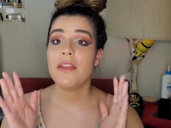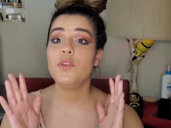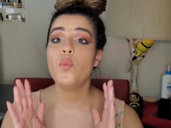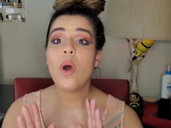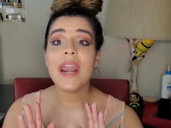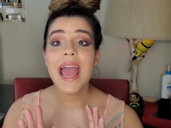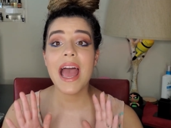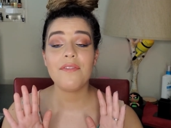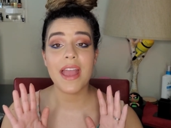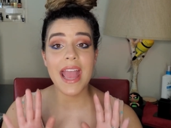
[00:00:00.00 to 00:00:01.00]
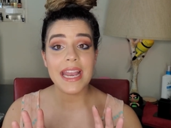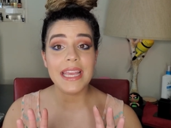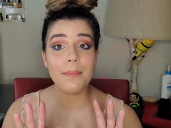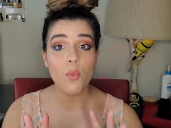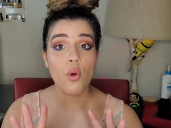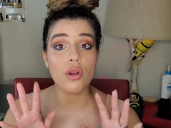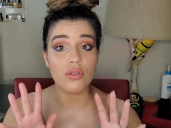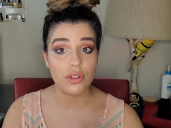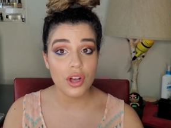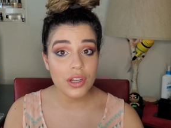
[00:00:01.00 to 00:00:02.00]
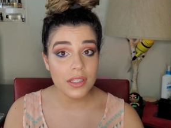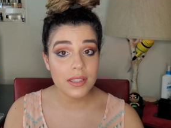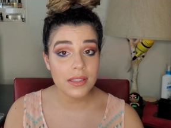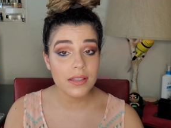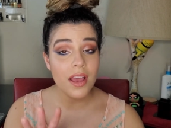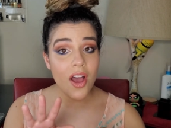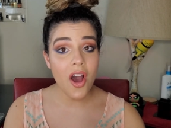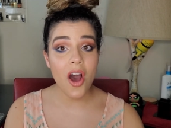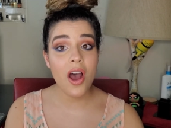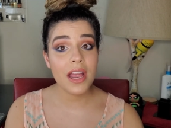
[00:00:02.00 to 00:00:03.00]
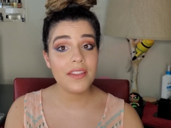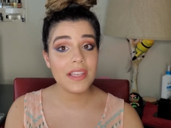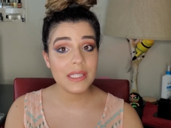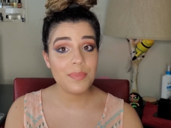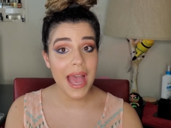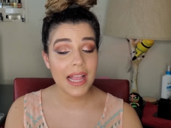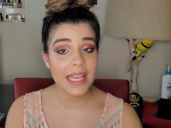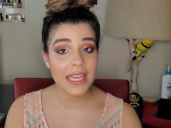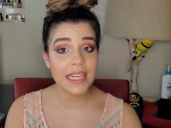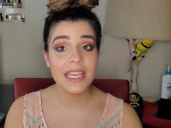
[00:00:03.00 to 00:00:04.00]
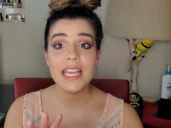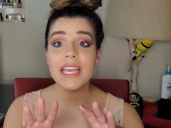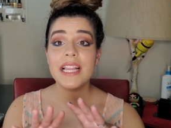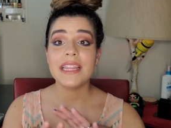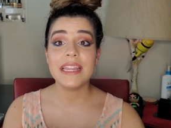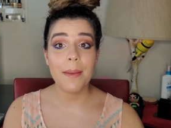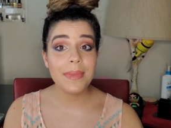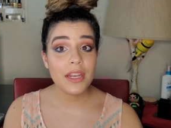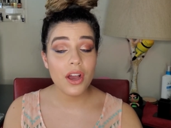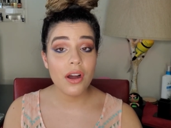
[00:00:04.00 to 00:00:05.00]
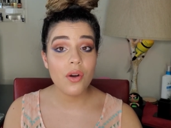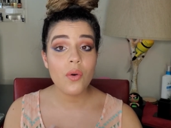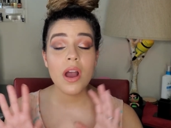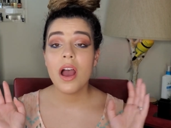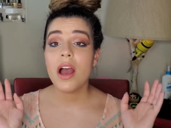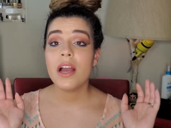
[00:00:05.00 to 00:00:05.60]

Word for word: If you want to have any more looks on this palette, let me know.